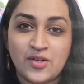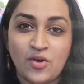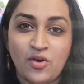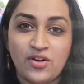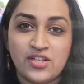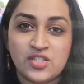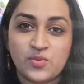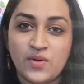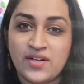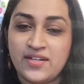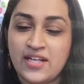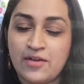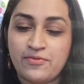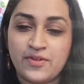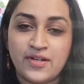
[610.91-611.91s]
knowledge will
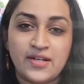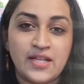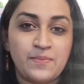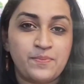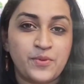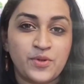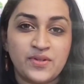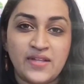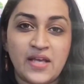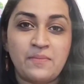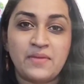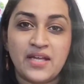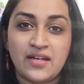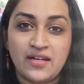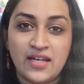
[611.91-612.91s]
definitely put them
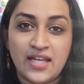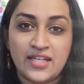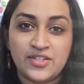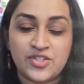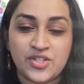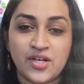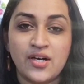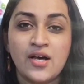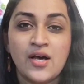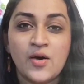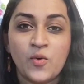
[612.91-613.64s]
in danger